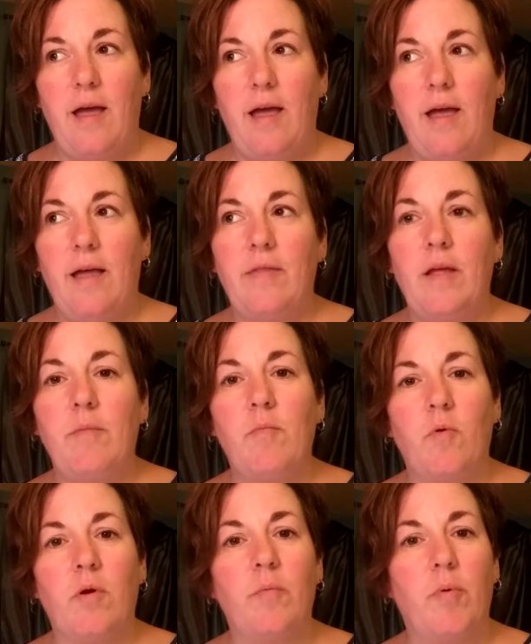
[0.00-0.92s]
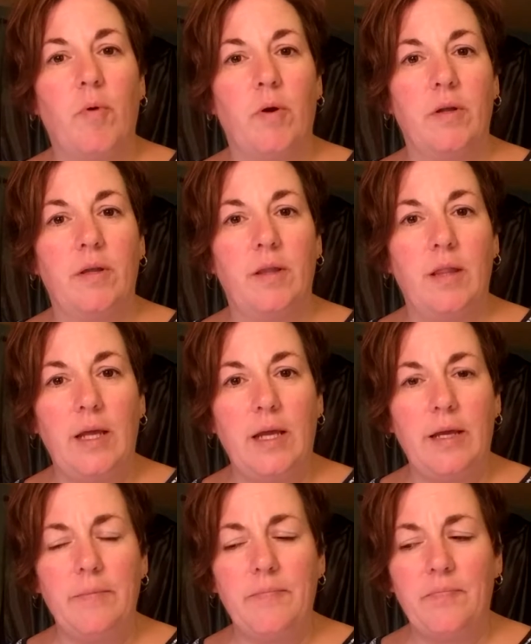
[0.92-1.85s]
And then more
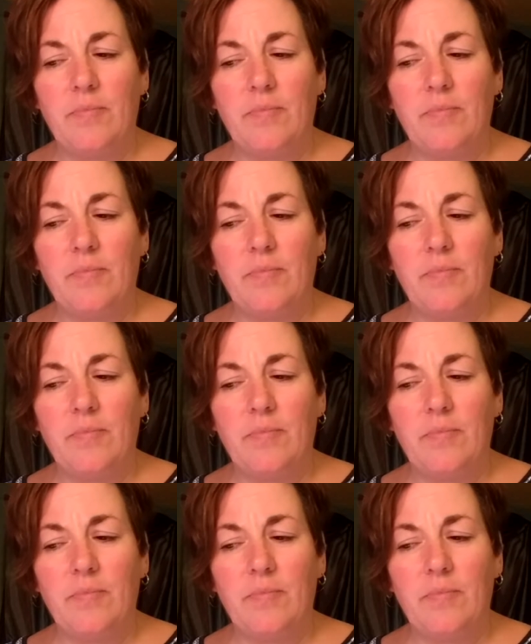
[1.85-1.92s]
importantly,